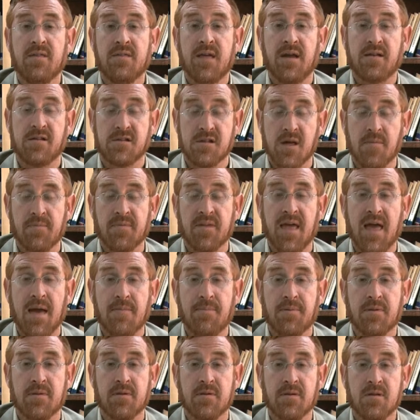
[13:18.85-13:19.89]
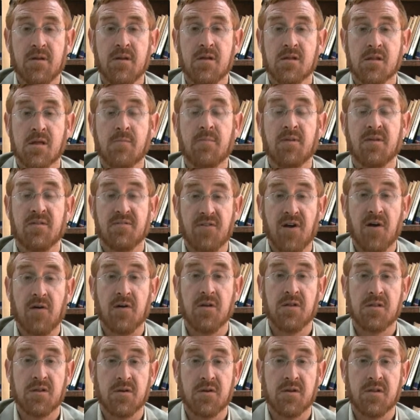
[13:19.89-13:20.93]
that something happened. Something very
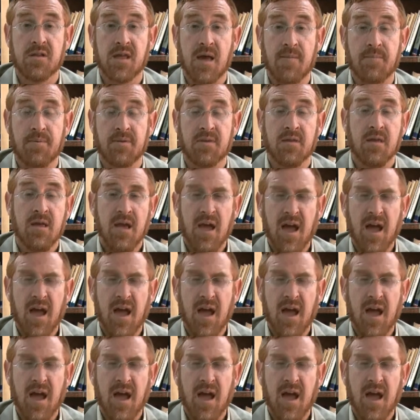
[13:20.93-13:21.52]
serious happened.